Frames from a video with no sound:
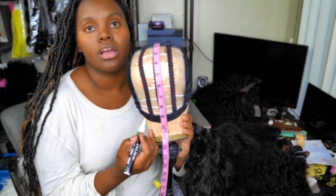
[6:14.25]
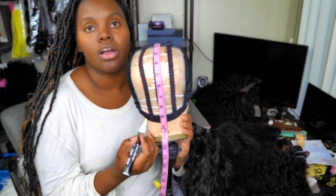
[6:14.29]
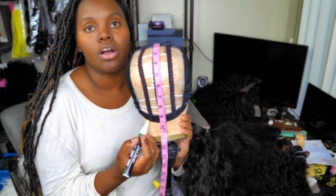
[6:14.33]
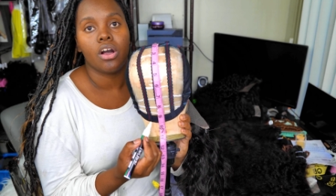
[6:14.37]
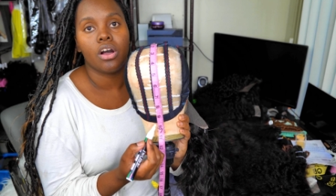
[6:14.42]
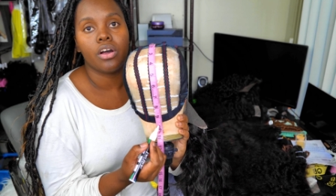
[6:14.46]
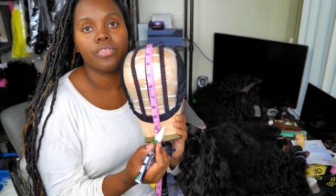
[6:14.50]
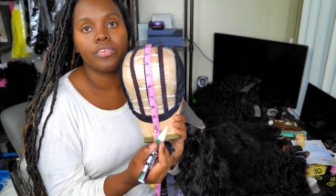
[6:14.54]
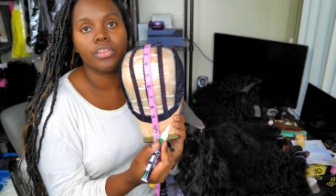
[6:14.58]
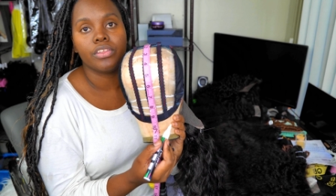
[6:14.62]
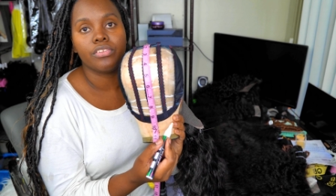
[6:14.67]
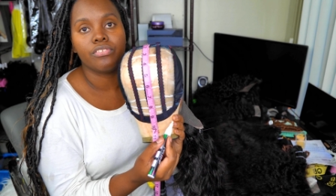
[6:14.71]

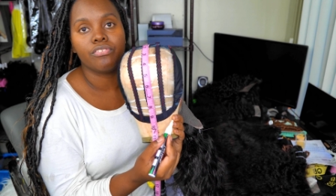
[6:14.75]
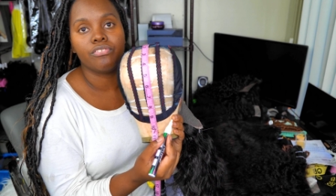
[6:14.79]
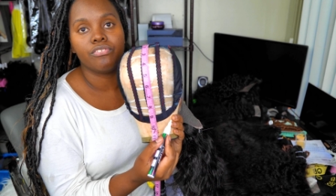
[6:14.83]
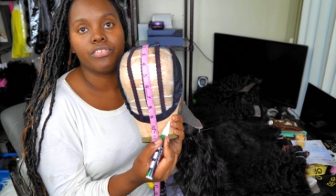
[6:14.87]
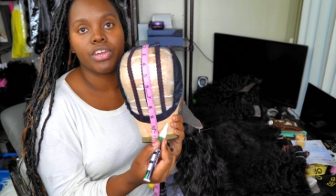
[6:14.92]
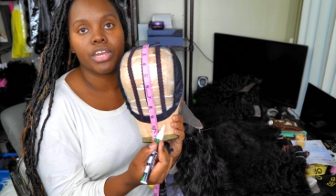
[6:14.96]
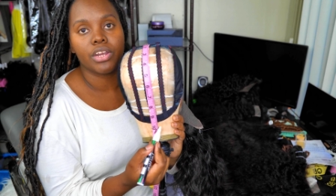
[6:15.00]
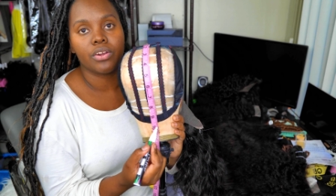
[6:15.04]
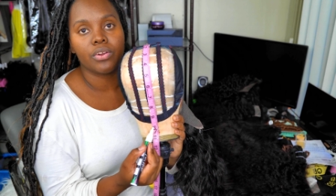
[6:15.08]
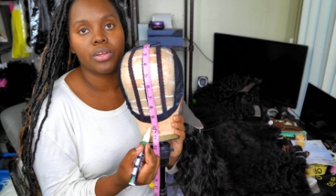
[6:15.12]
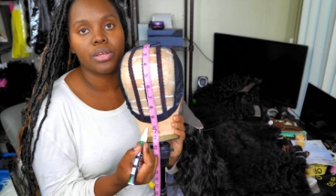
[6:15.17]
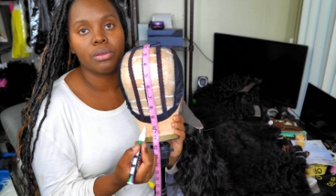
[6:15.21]
on this
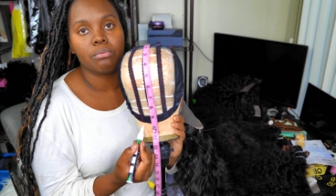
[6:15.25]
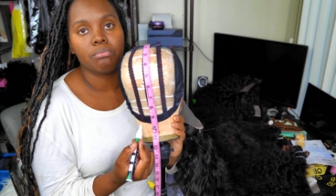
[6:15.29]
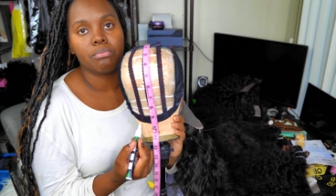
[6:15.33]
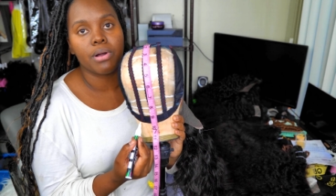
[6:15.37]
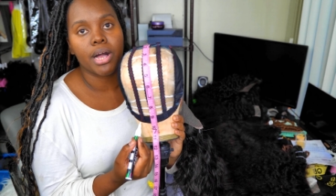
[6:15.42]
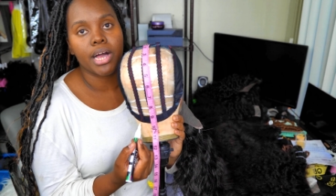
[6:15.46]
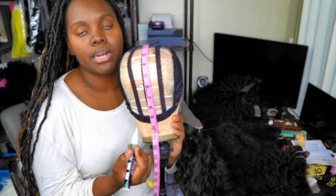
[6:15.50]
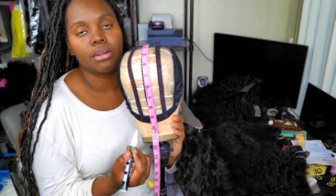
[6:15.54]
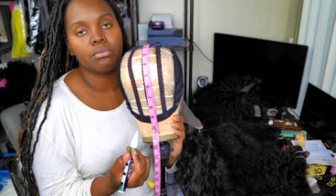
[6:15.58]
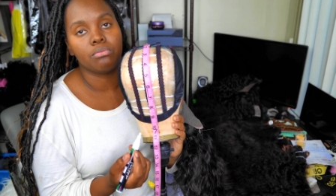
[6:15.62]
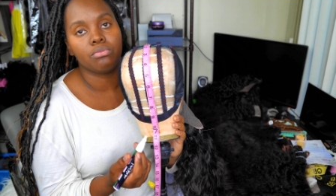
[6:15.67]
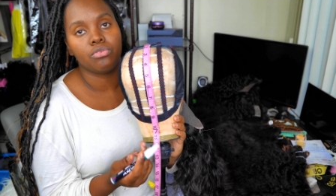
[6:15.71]
very
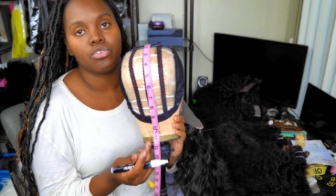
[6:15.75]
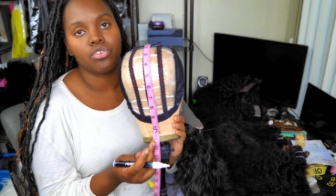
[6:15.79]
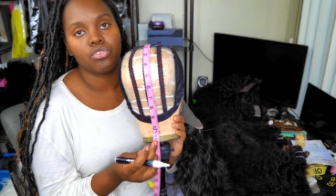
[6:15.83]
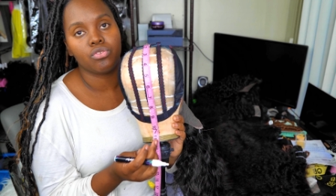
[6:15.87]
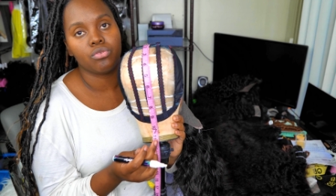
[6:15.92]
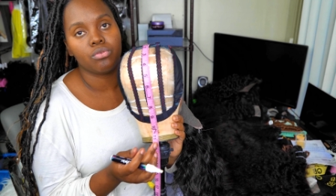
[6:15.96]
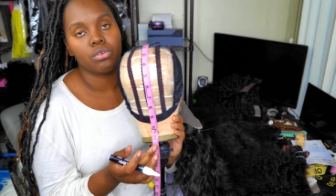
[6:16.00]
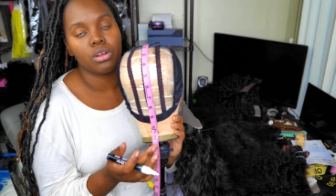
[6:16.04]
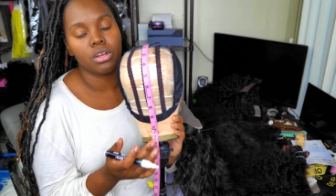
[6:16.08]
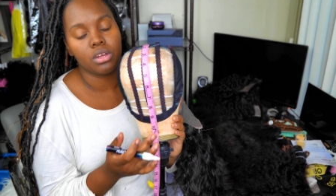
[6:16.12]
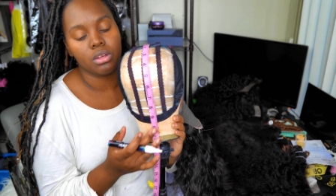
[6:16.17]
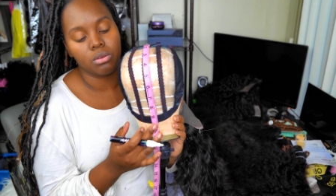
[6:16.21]
bottom
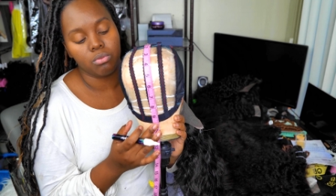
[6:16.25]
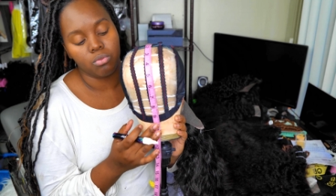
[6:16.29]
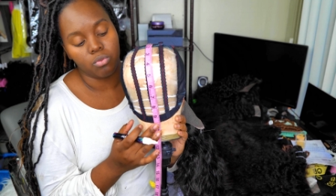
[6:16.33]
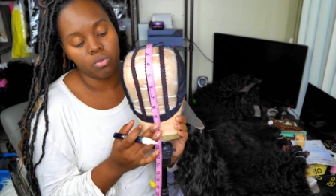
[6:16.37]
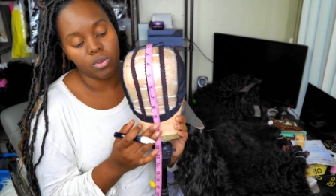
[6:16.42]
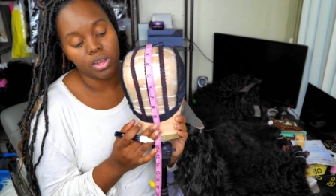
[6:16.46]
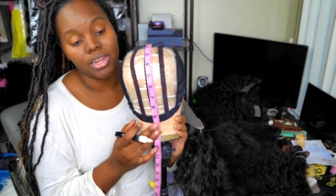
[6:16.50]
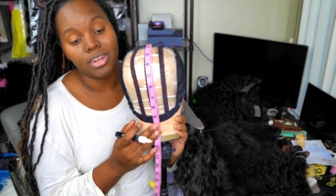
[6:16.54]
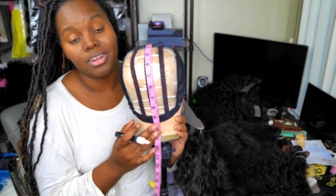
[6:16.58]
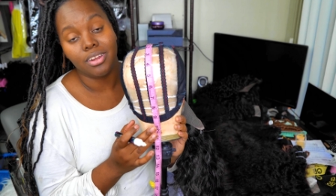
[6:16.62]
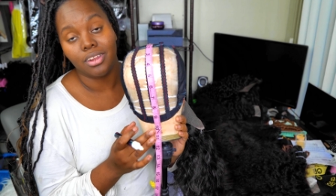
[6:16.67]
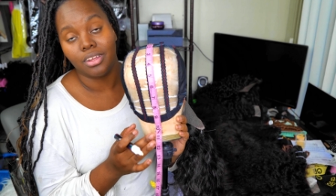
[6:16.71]

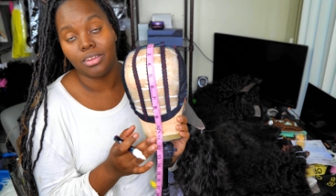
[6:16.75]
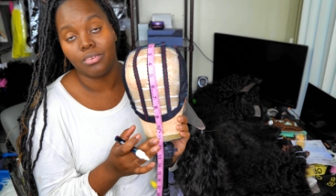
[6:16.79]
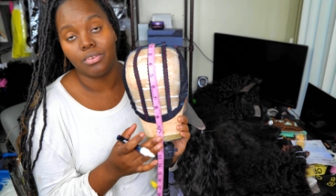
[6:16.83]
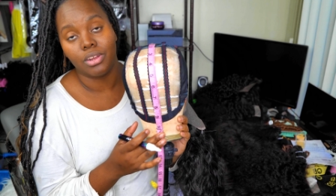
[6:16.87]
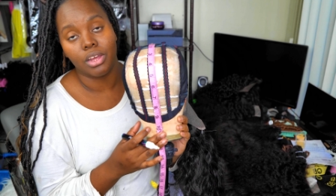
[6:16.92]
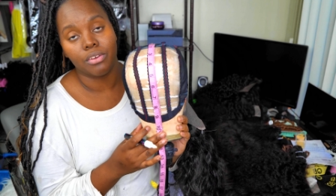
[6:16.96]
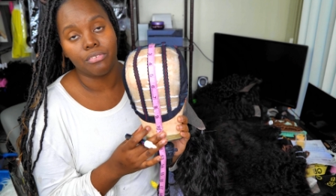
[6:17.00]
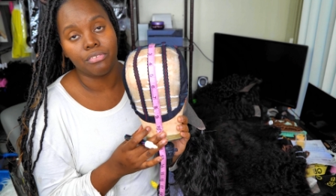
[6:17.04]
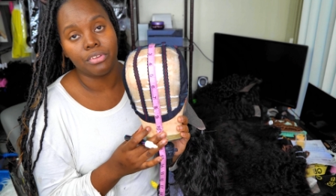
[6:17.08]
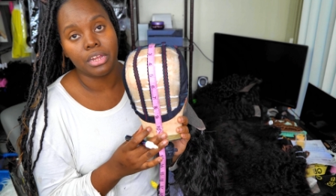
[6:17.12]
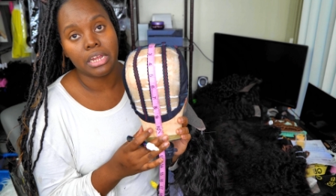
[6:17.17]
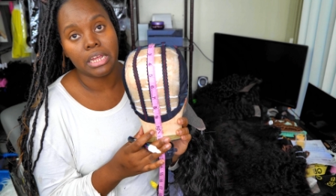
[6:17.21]
one, you
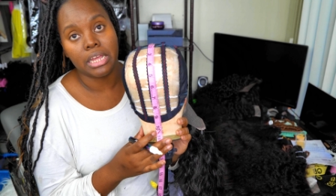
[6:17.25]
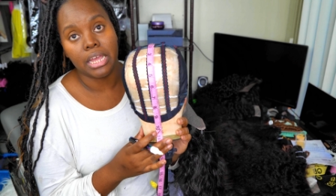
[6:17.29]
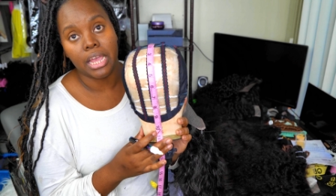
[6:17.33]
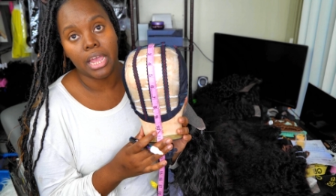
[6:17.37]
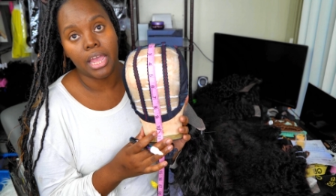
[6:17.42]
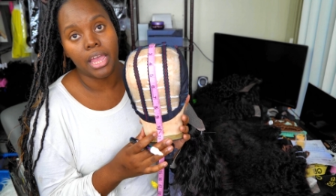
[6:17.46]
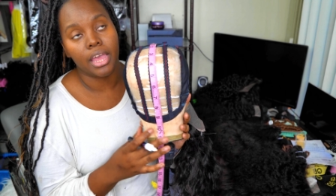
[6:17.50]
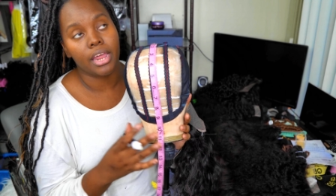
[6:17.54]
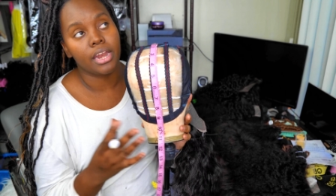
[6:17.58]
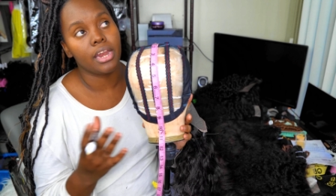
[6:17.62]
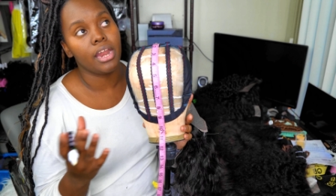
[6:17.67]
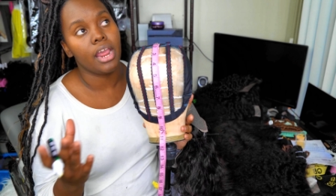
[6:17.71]
definitely
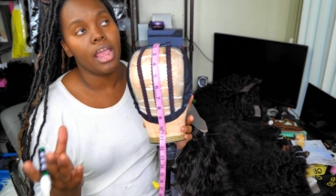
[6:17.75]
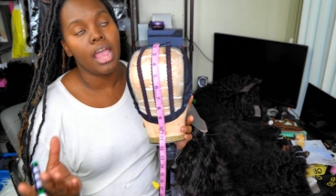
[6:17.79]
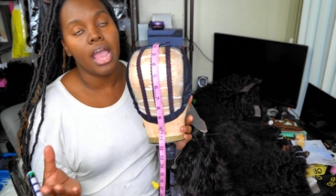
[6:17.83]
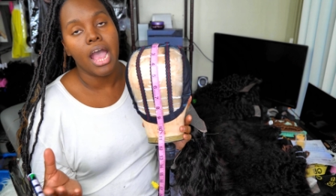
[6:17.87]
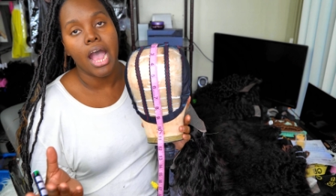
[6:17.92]
can.